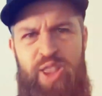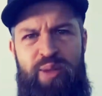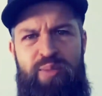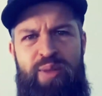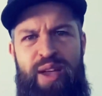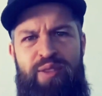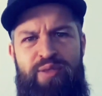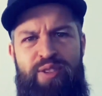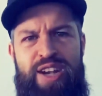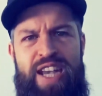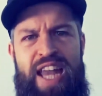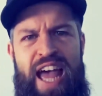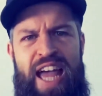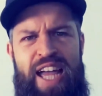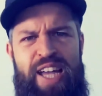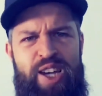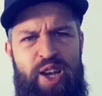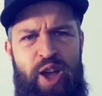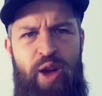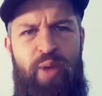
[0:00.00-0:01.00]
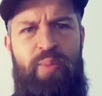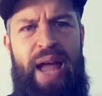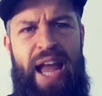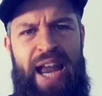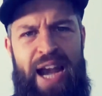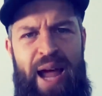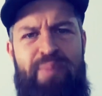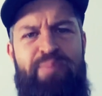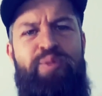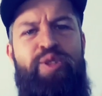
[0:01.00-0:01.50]
just getting started.
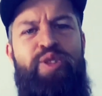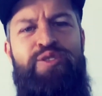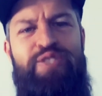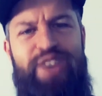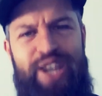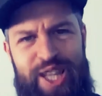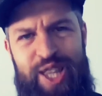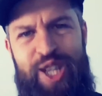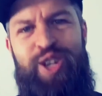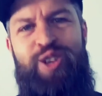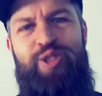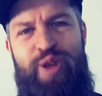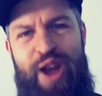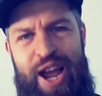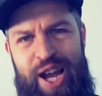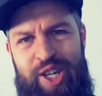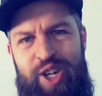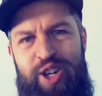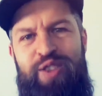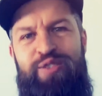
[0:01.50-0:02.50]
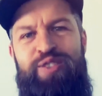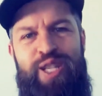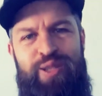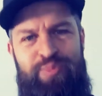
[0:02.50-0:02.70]
I want to take you on this journey of